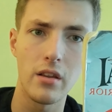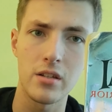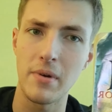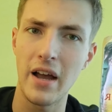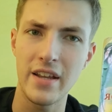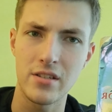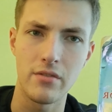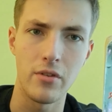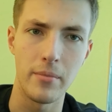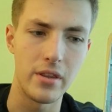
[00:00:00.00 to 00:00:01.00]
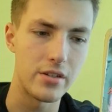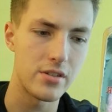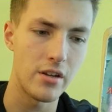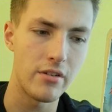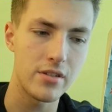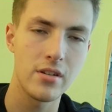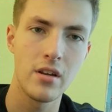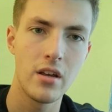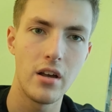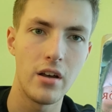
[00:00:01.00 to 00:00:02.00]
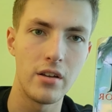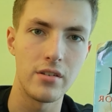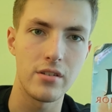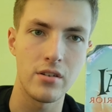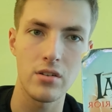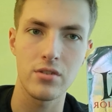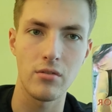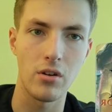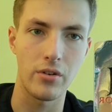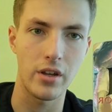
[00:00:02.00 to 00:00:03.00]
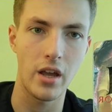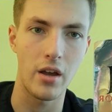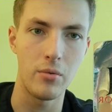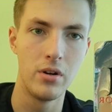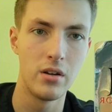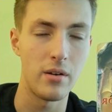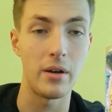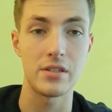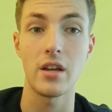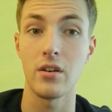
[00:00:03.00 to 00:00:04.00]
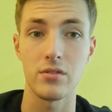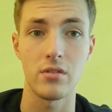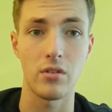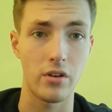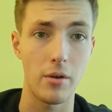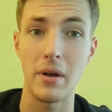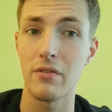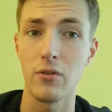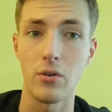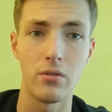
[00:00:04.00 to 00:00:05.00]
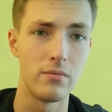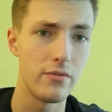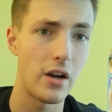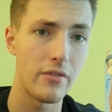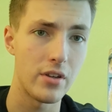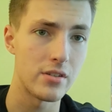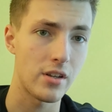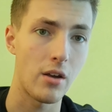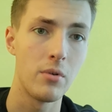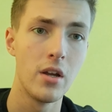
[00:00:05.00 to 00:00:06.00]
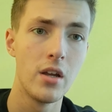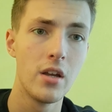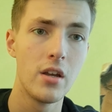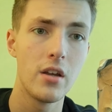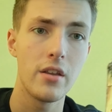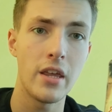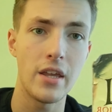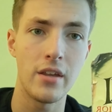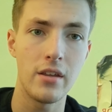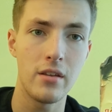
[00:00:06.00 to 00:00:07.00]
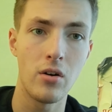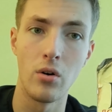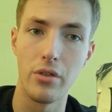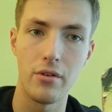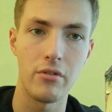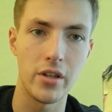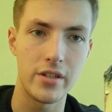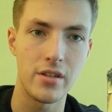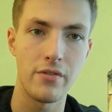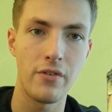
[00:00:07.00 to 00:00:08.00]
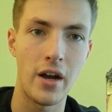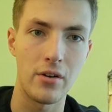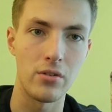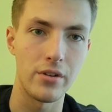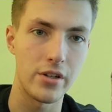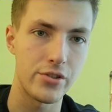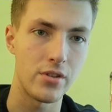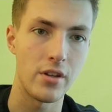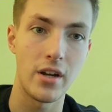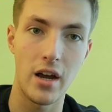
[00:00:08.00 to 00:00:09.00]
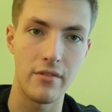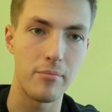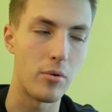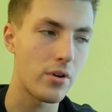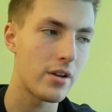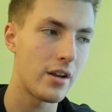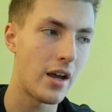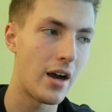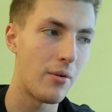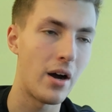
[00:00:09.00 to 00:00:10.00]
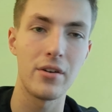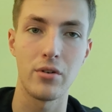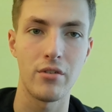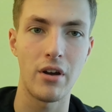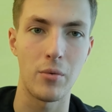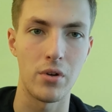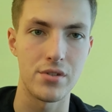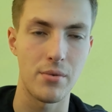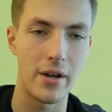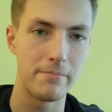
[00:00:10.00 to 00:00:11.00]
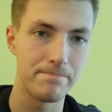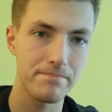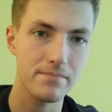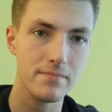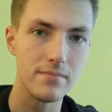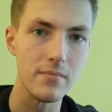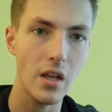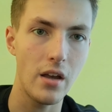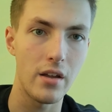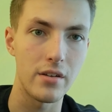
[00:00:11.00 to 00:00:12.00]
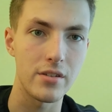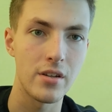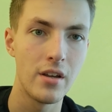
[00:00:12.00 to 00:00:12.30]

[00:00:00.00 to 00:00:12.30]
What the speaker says: there's about 8 of them in this series. And not too long ago, I say not too long ago, about 4 or 5 years ago, the author released the final edition, the 9th book. Now, I'd already read 1 to 8, and